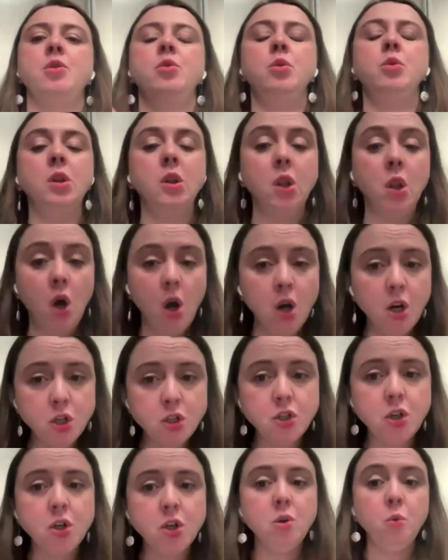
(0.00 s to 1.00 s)
So
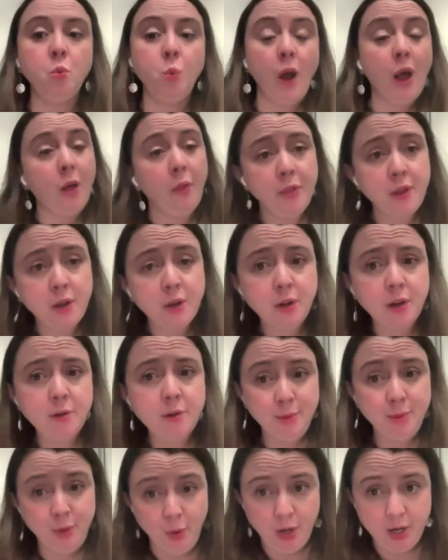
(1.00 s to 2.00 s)
larger,
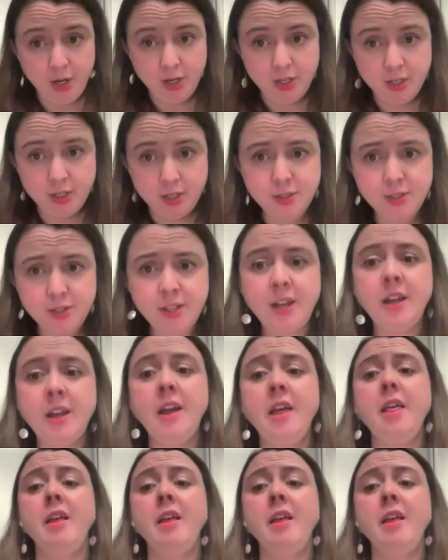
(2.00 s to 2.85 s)
wealthier employers